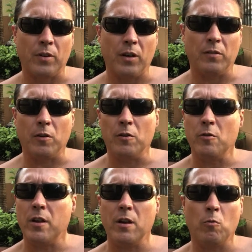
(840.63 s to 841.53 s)
And so you
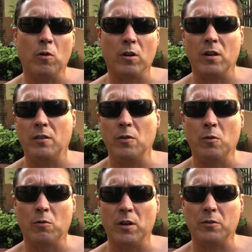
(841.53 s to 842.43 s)
can't walk into a
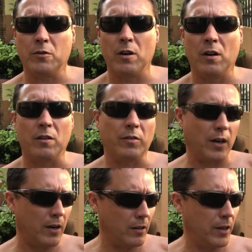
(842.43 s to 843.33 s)
restaurant in
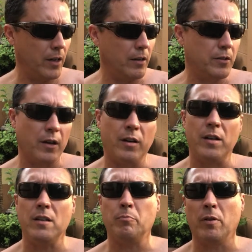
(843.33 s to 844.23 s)
Thailand, a
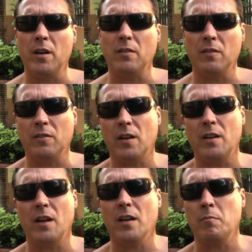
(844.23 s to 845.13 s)
Chinese place, and say,
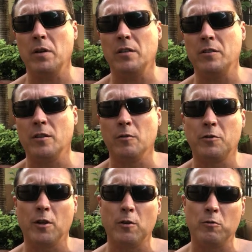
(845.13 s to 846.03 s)
yeah, give me a General
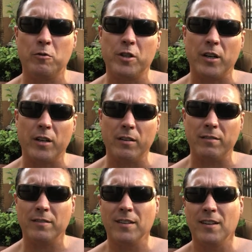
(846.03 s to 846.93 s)
Cho's chicken,
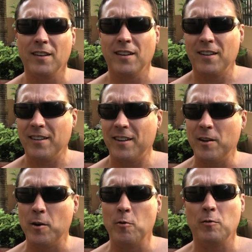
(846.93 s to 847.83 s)
you
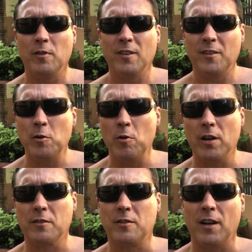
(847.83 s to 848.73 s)
know, two
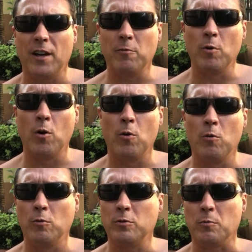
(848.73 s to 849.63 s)
extra egg
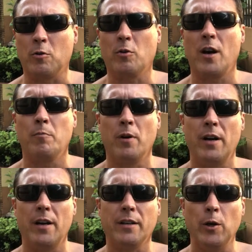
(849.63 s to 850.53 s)
rolls, some crab
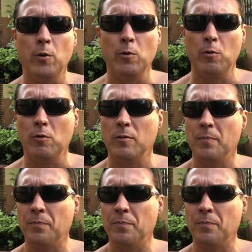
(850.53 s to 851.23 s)
rangoon,